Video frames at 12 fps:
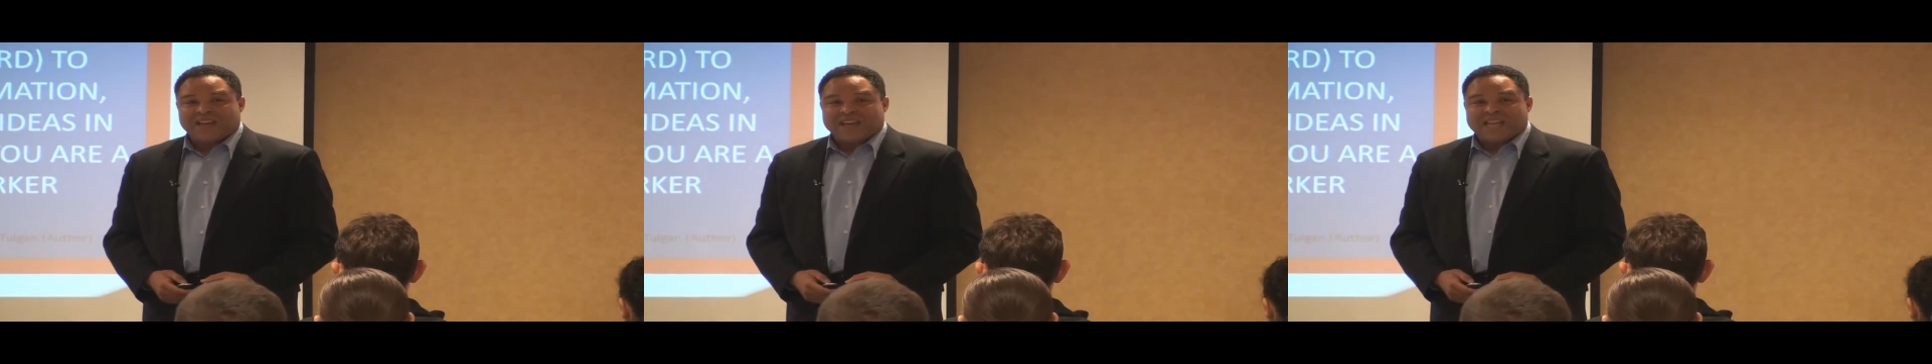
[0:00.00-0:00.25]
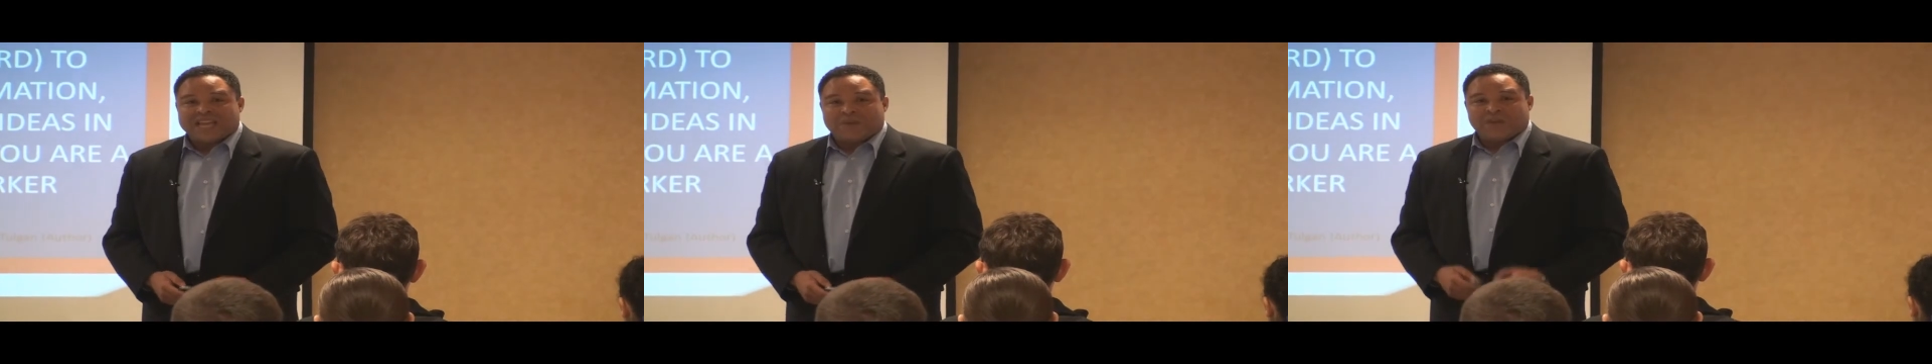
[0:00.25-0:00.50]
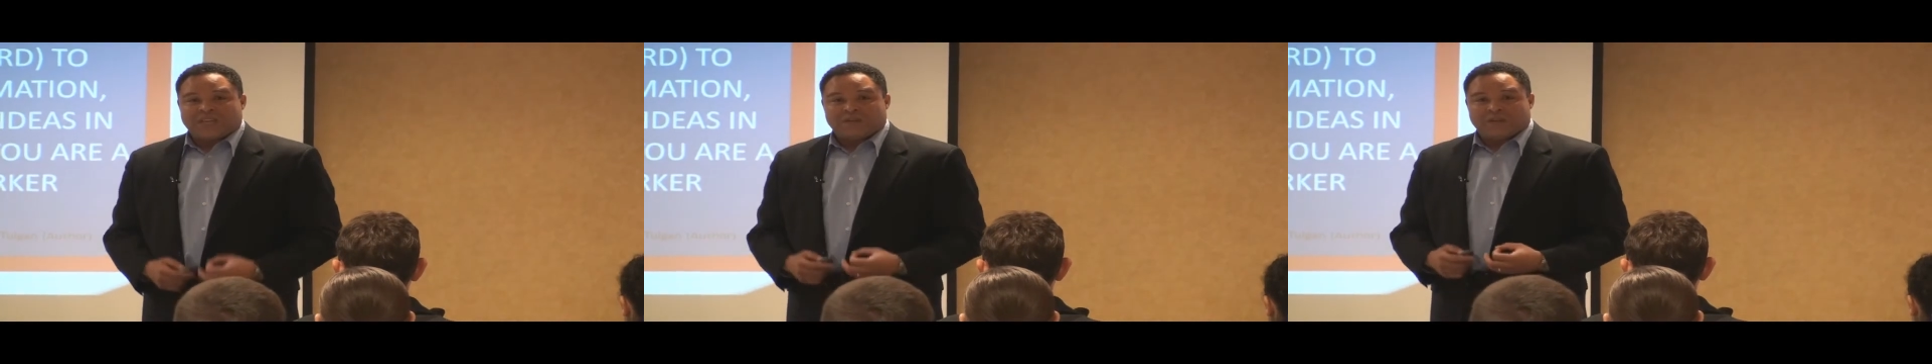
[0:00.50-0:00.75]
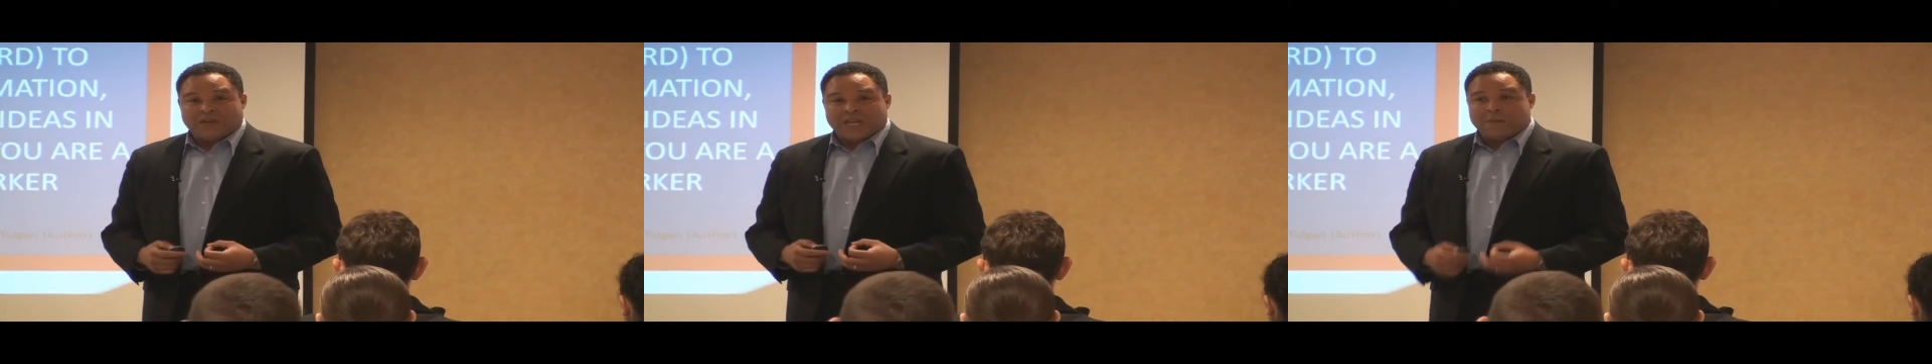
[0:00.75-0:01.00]
and that we
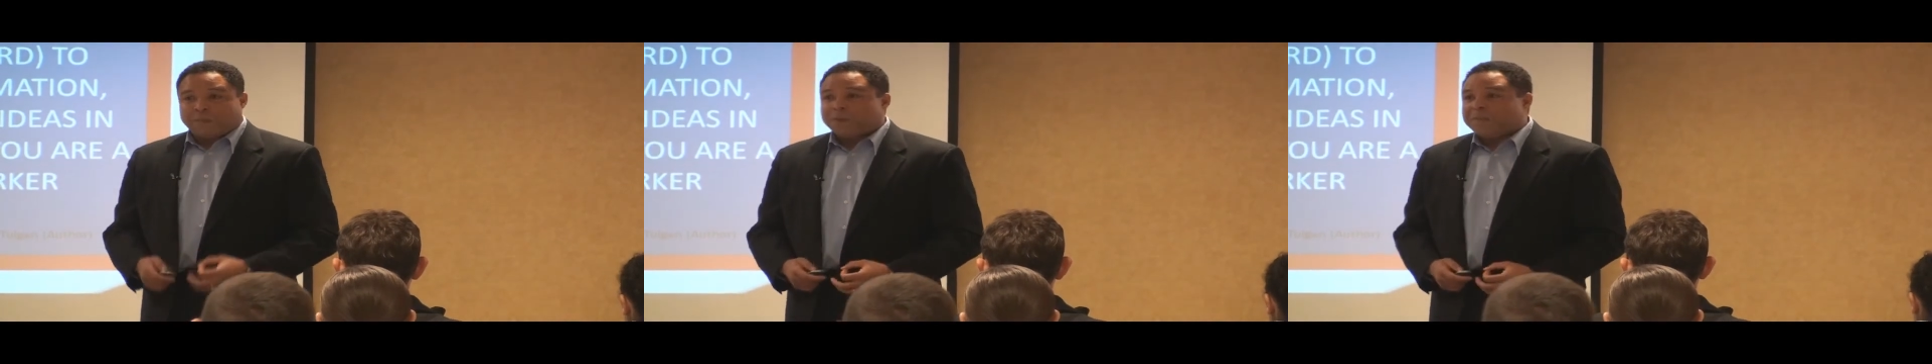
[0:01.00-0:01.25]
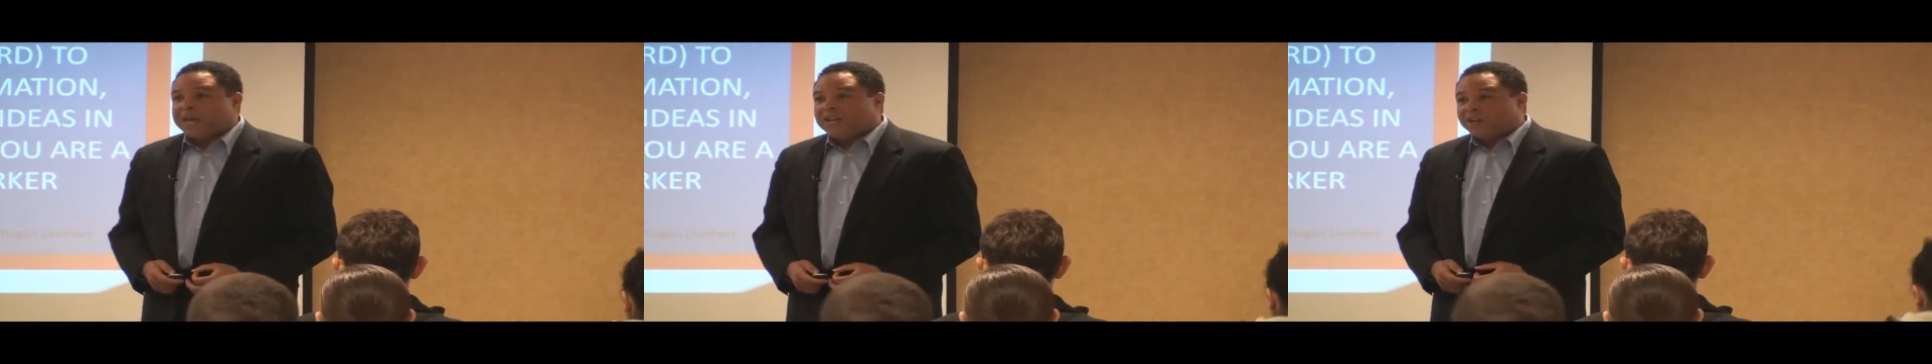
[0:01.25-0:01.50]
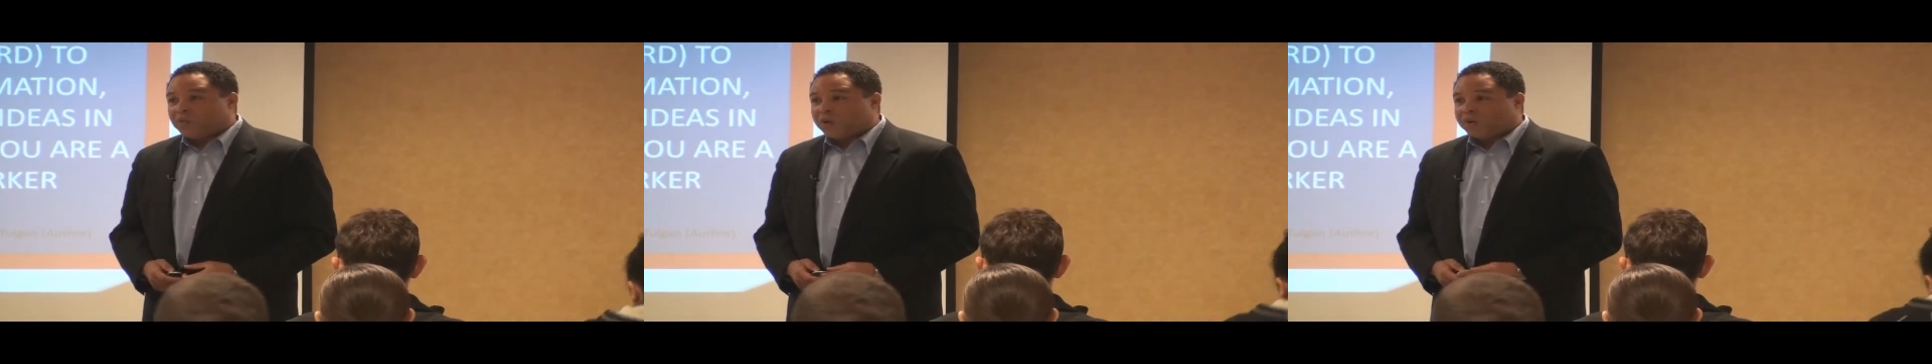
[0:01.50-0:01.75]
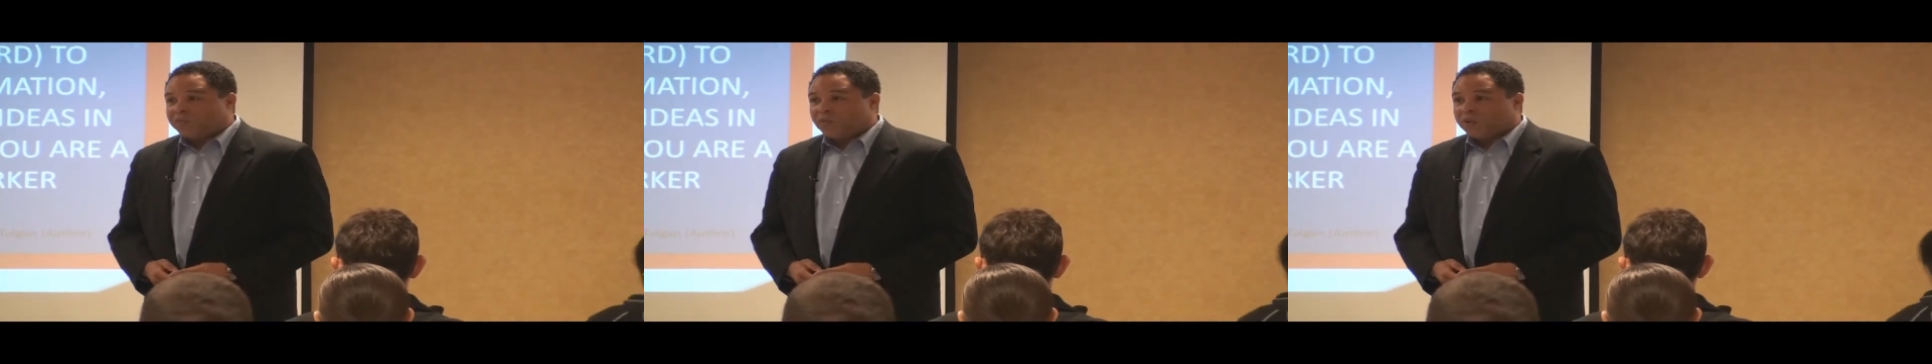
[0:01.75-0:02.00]
can implement in the
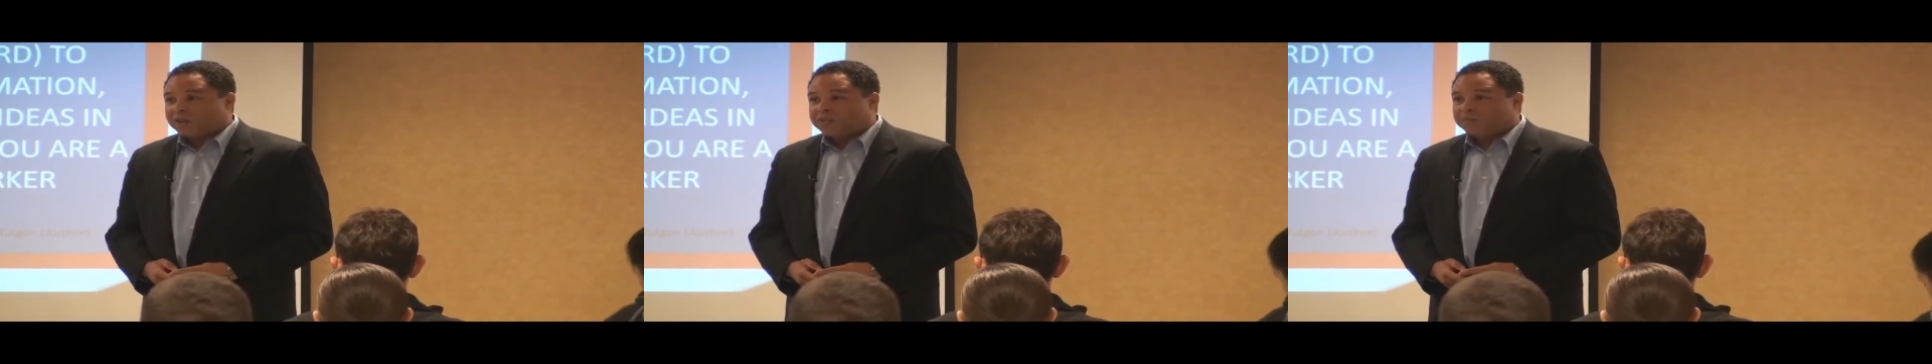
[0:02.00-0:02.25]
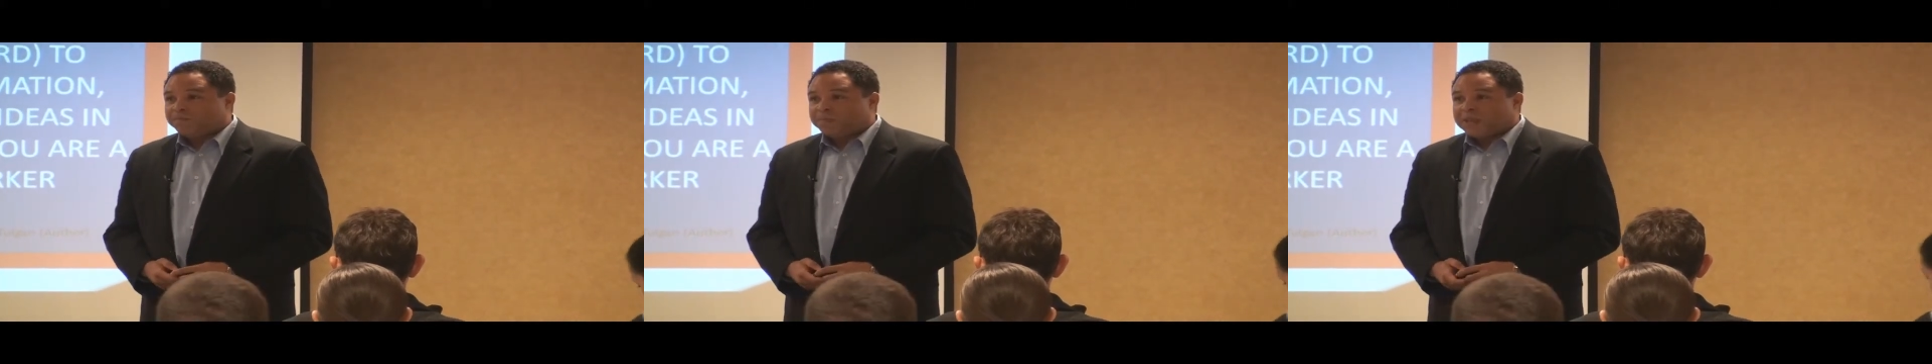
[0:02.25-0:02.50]
workforce.